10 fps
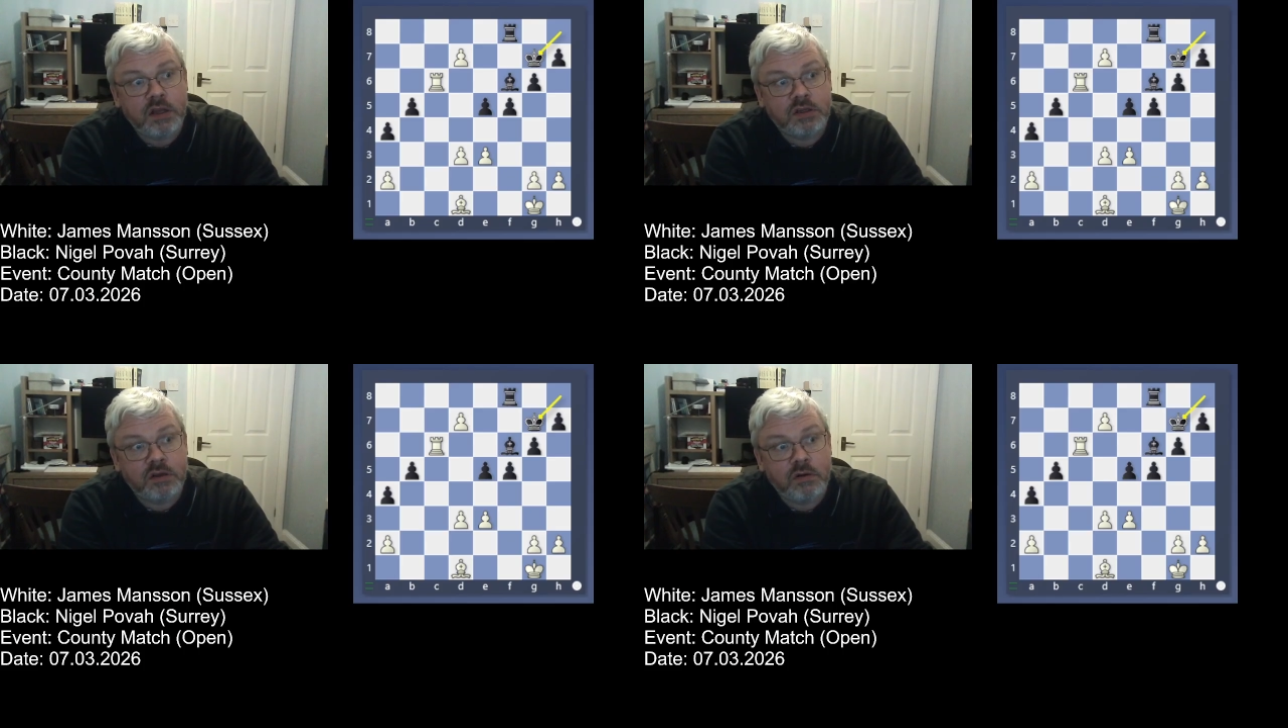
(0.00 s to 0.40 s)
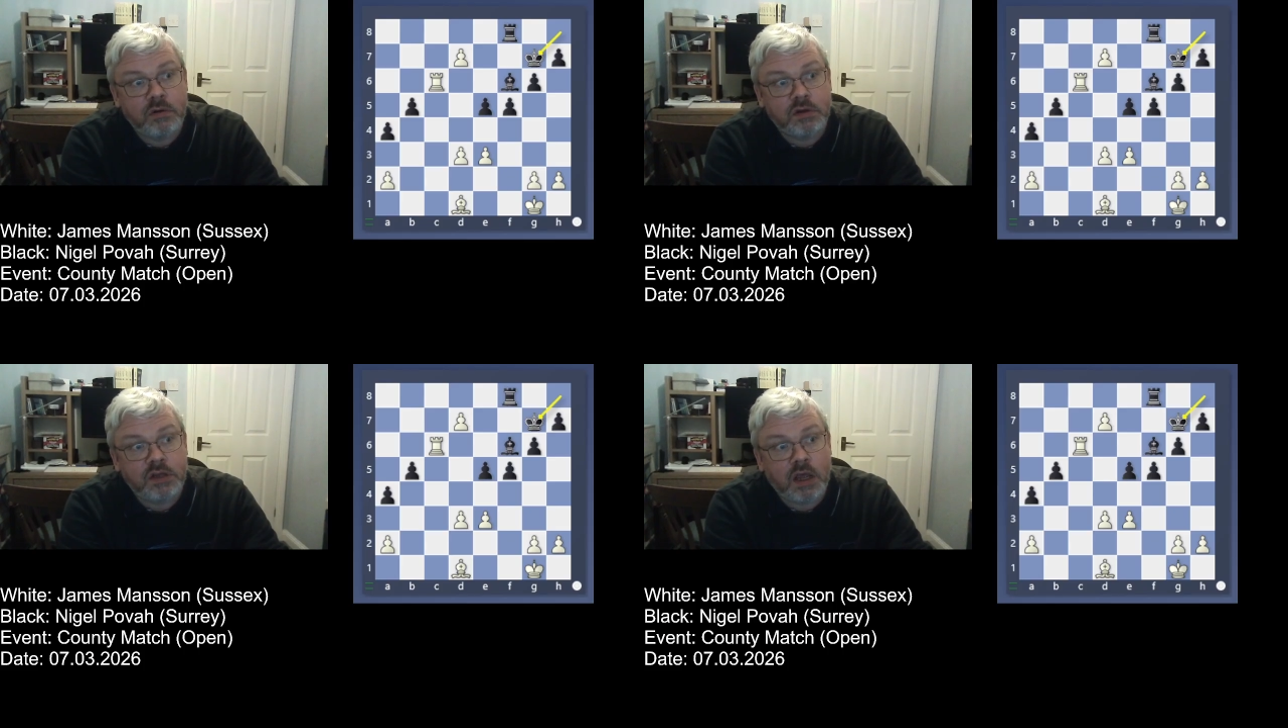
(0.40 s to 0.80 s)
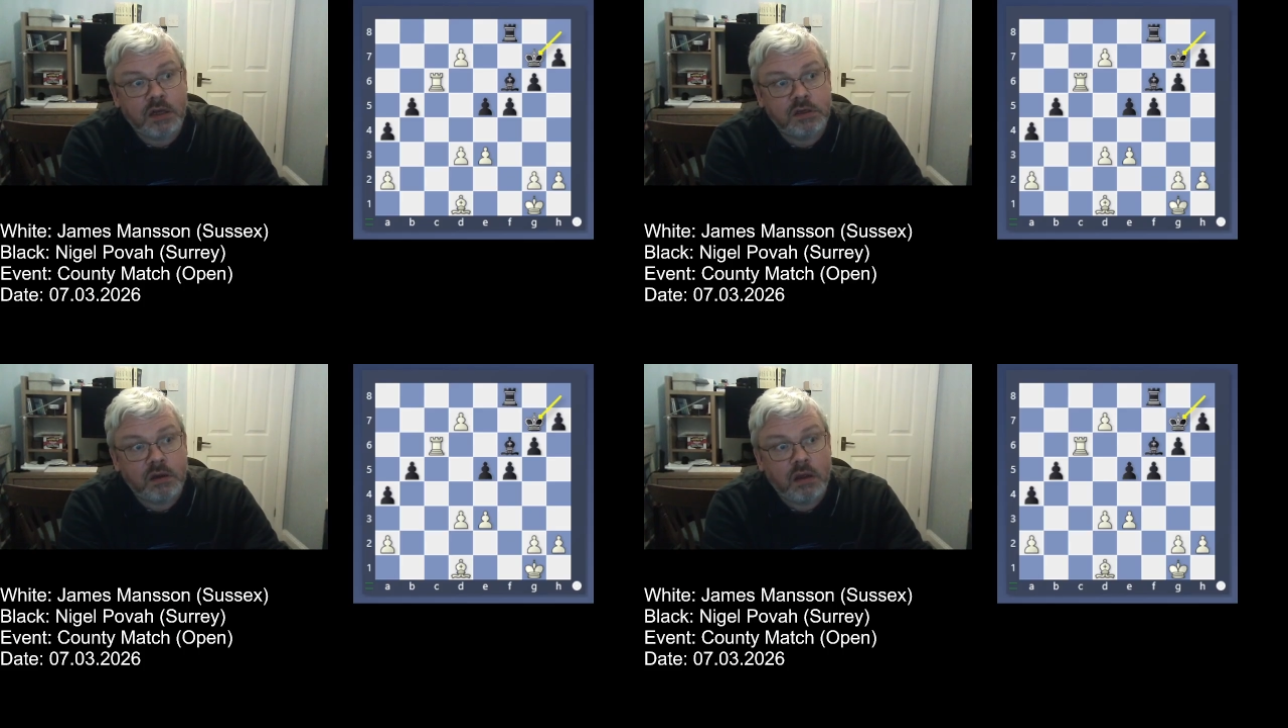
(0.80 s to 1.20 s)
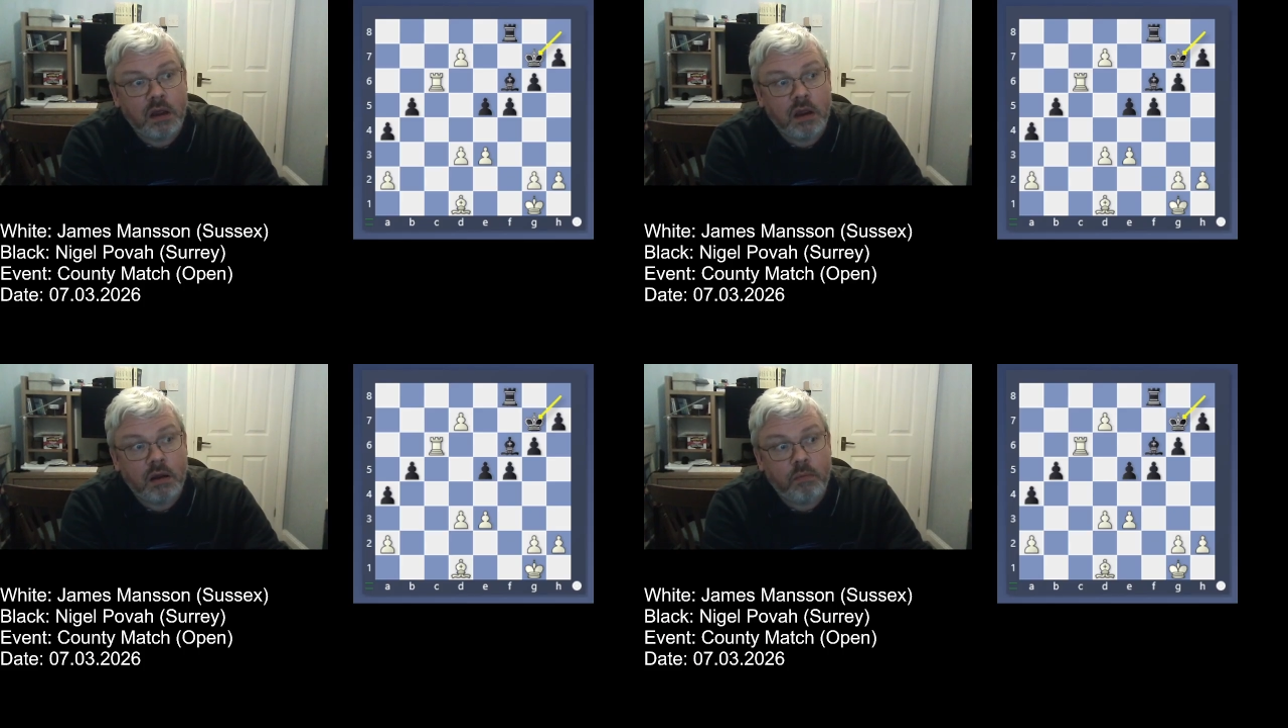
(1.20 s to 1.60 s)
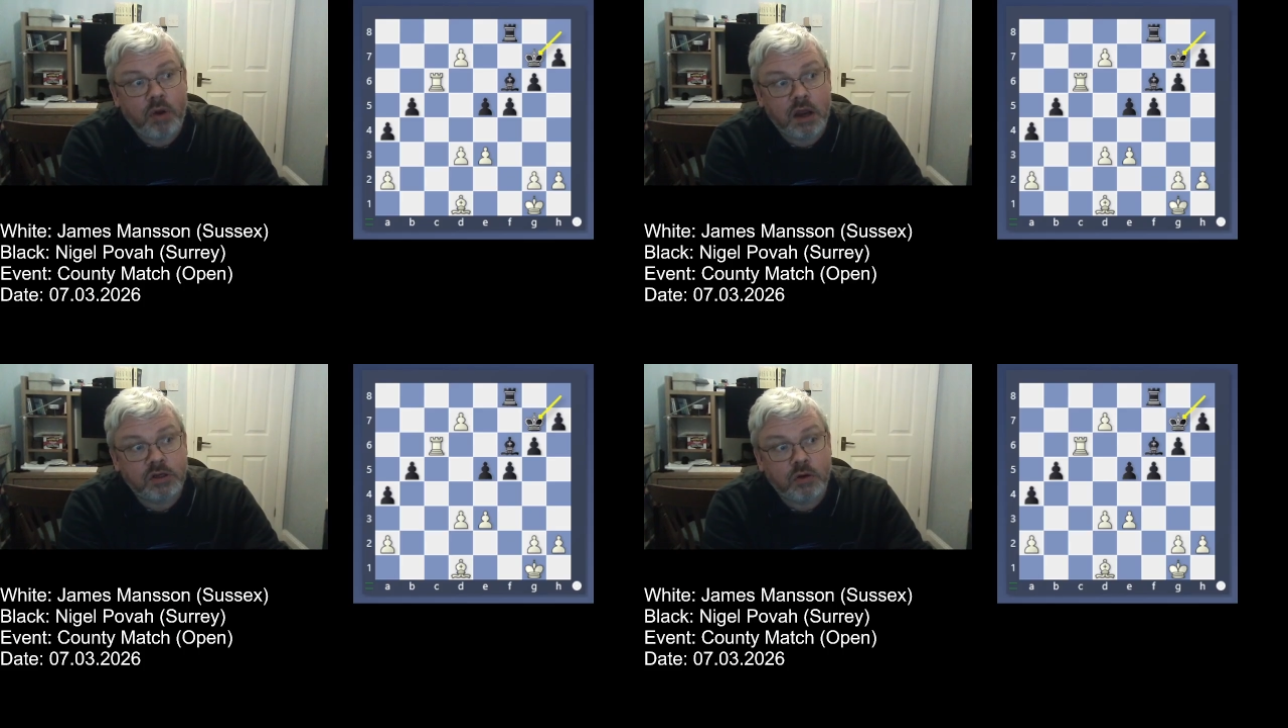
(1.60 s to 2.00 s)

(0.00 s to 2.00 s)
to set practical